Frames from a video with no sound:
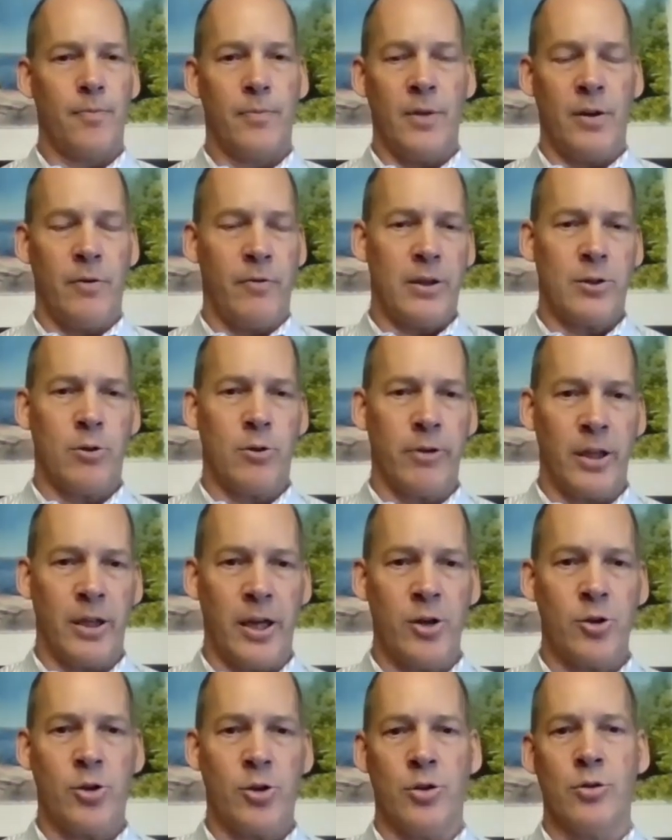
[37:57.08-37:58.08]
investor
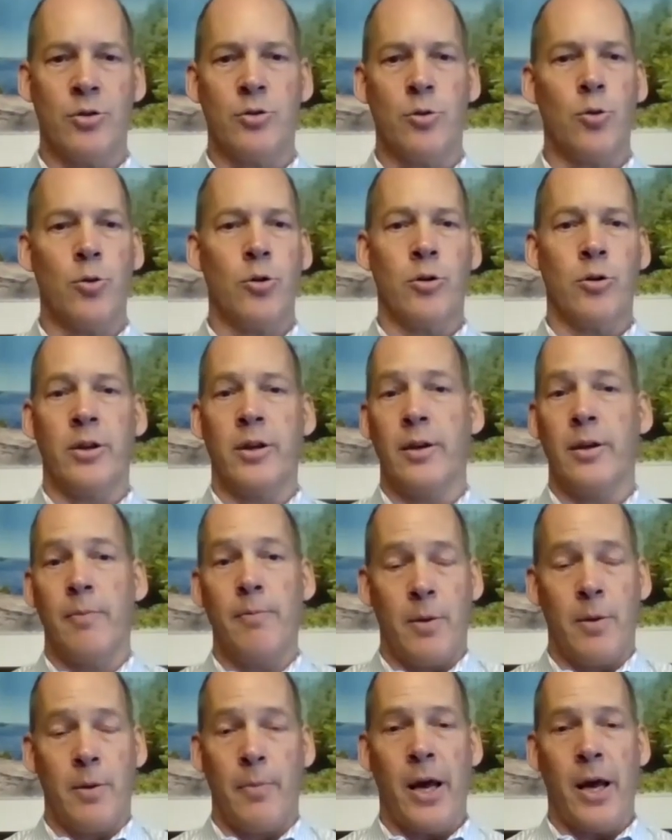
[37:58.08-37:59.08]
relations or the
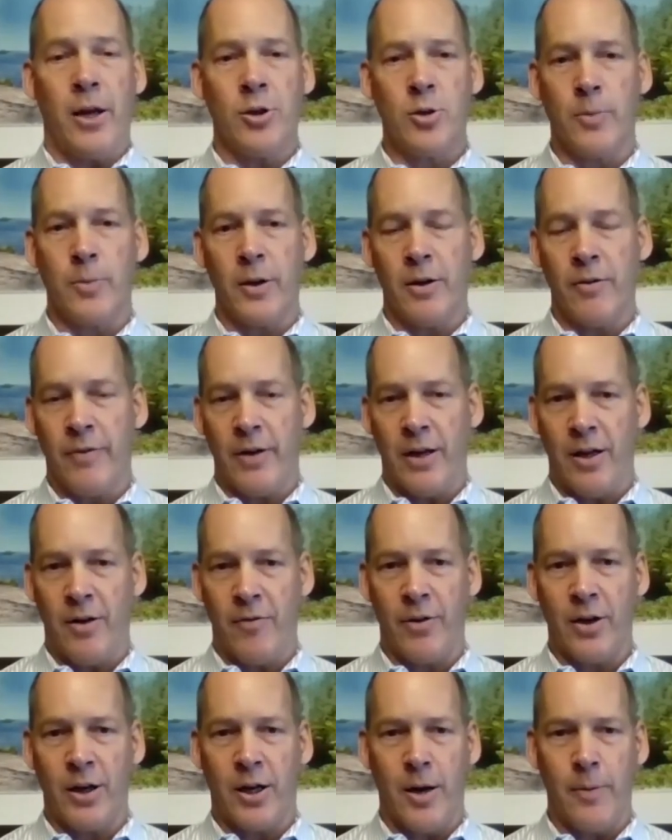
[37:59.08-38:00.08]
management of any
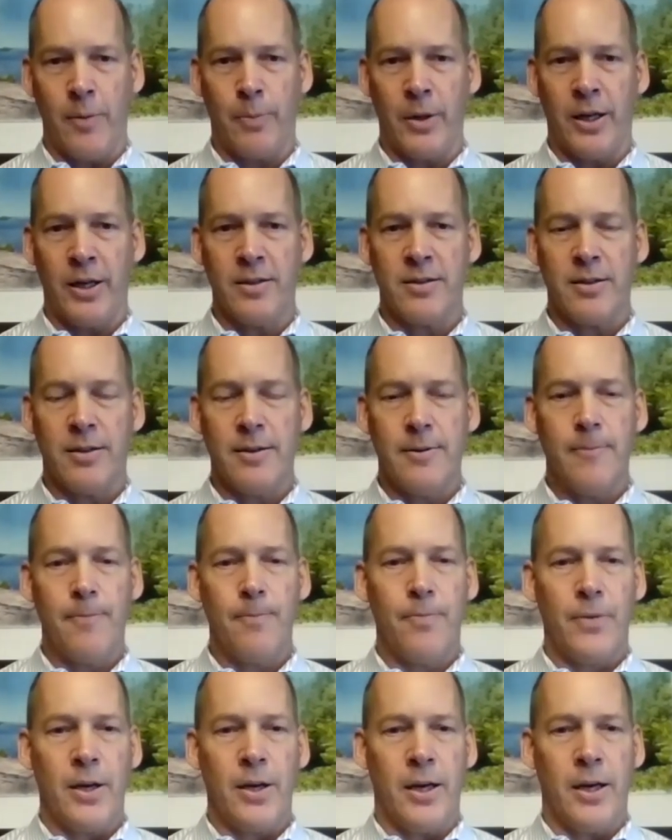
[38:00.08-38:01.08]
of the companies
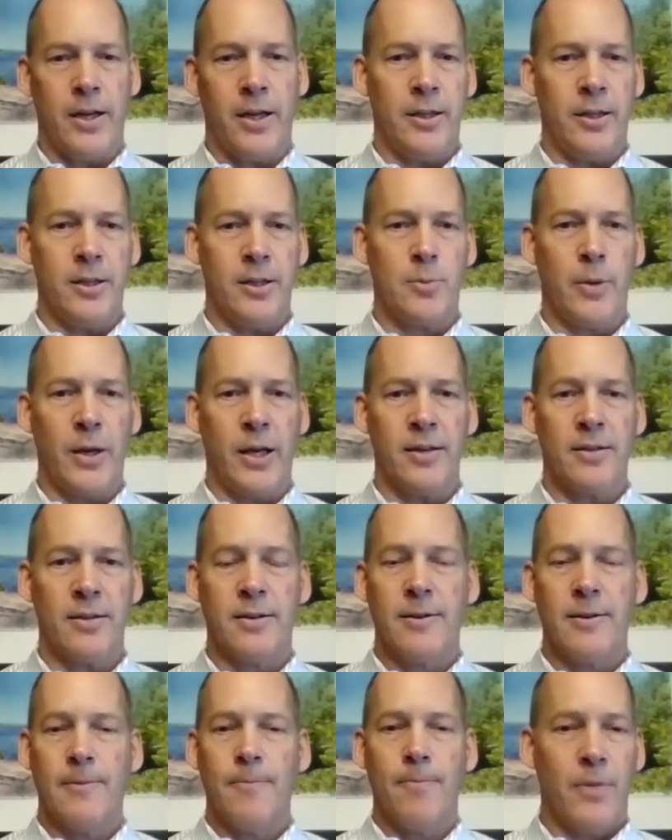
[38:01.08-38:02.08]
in the space.
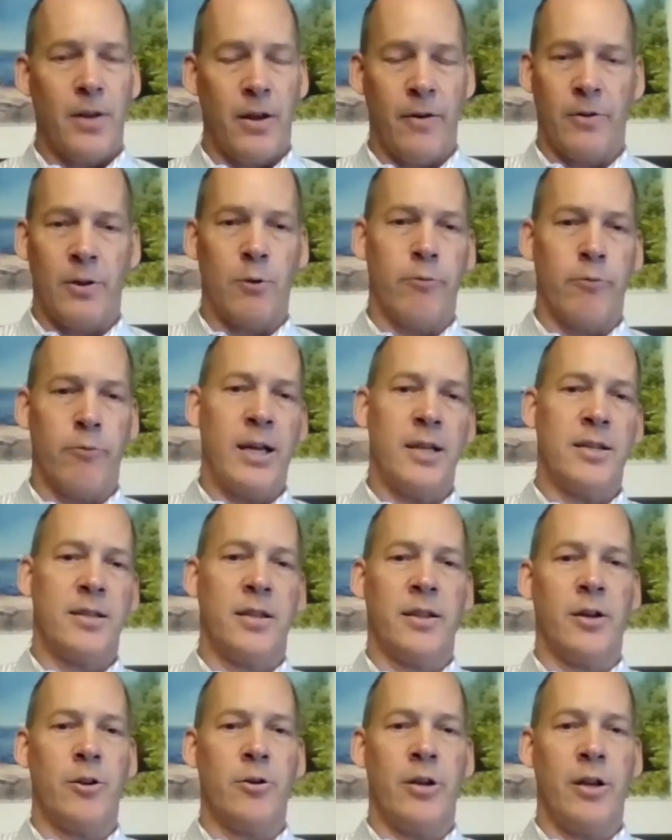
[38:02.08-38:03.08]
If they're
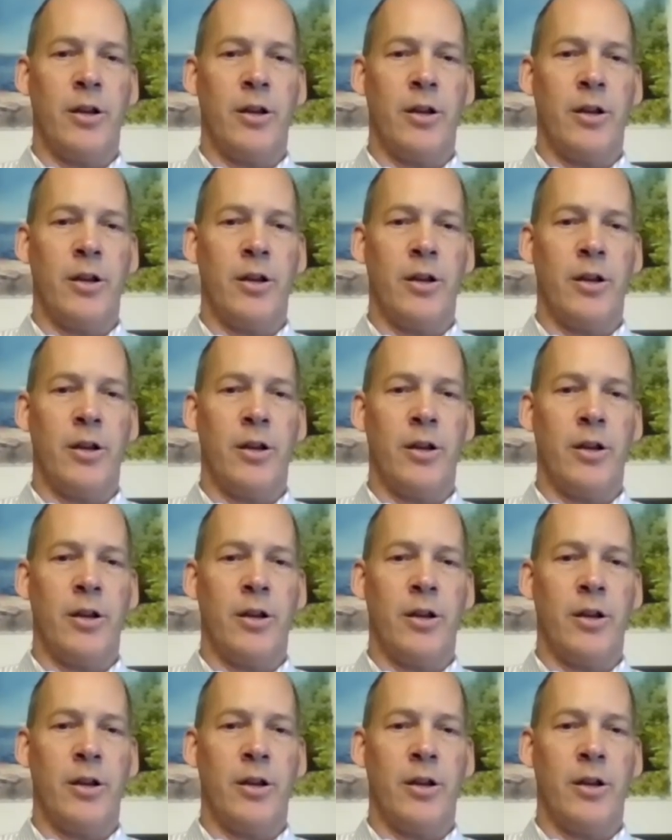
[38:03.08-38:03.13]
raising their